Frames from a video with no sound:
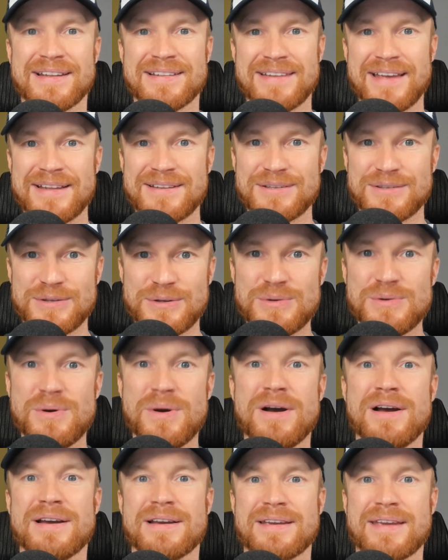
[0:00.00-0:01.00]
that
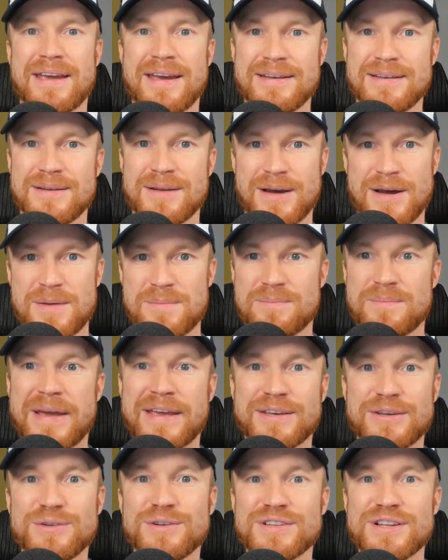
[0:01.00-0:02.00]
you can make
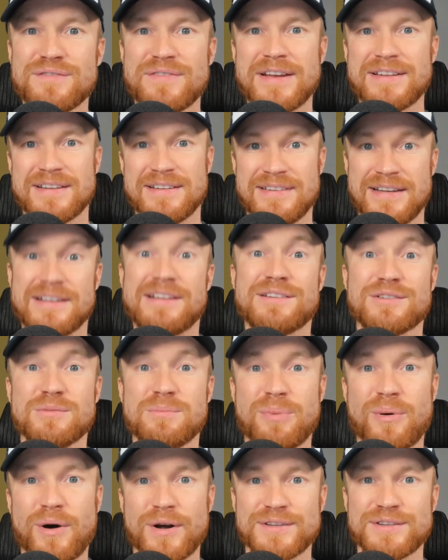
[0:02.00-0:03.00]
use of it and that it
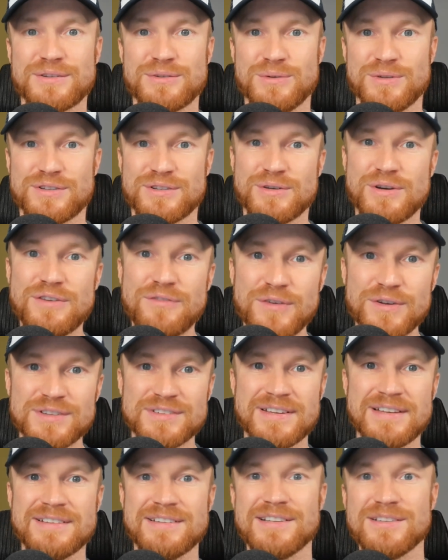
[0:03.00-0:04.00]
supports you. So if you
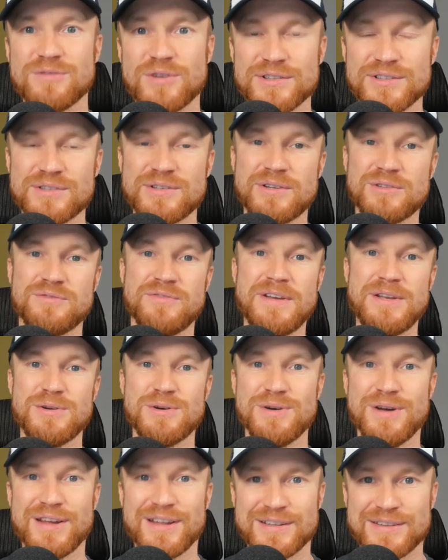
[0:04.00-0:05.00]
think this was a good video,
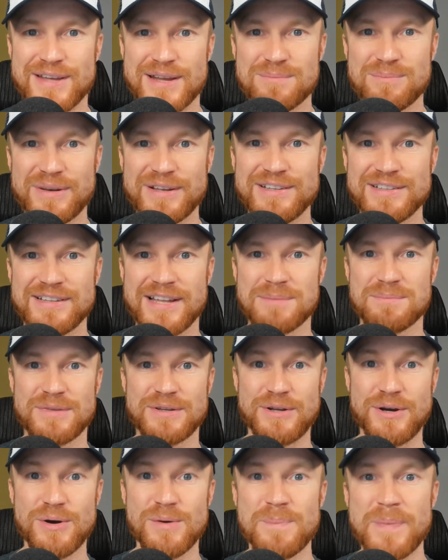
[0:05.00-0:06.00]
then please let me
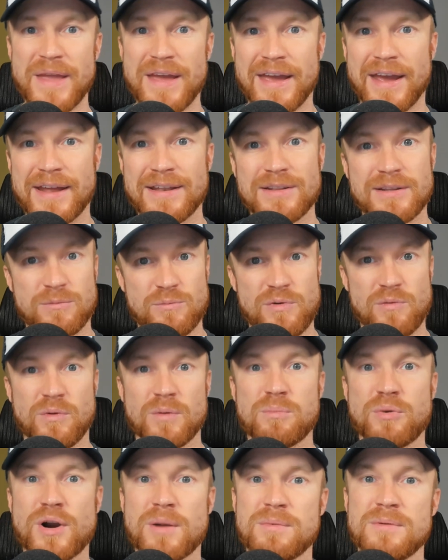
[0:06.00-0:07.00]
know and we will
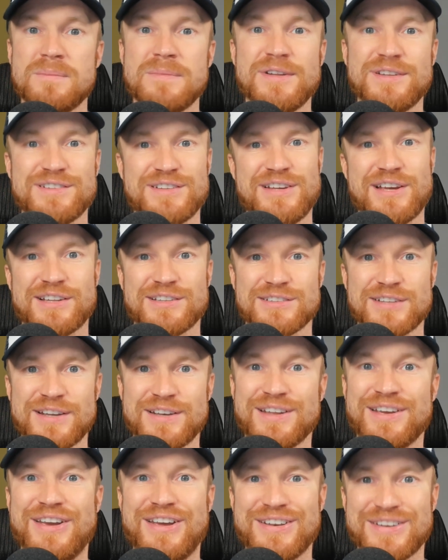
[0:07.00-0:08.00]
probably see us then
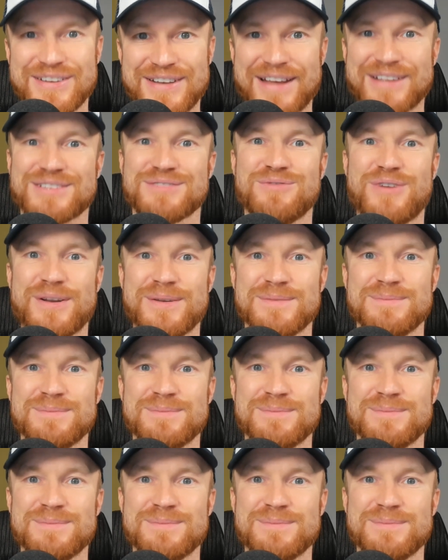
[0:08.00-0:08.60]
in the next one.